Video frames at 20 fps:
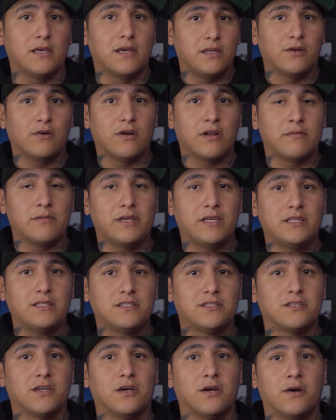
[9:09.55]
You know what I mean?
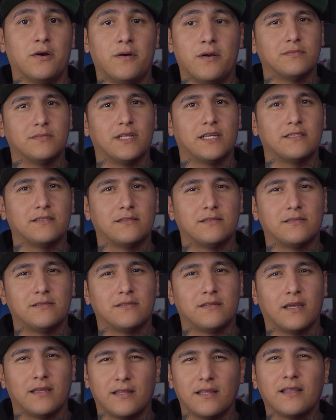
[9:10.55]
So I
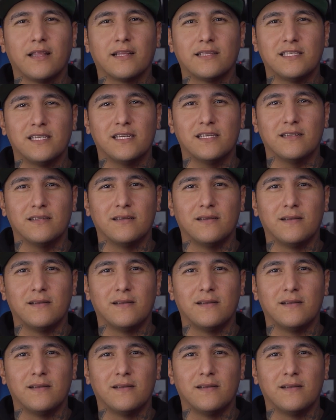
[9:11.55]
think that's it.